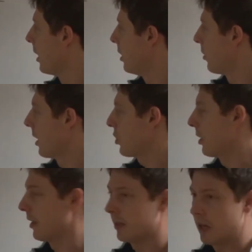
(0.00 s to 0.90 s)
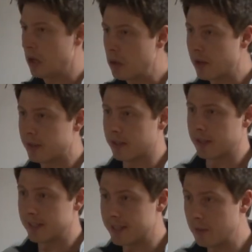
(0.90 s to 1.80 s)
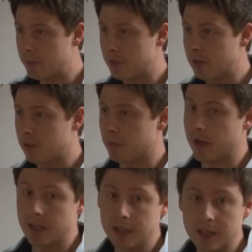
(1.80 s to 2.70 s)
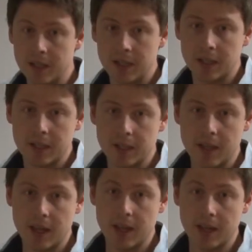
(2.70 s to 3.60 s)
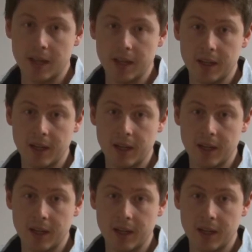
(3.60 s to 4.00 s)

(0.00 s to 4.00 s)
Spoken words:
you can actually look at an example where the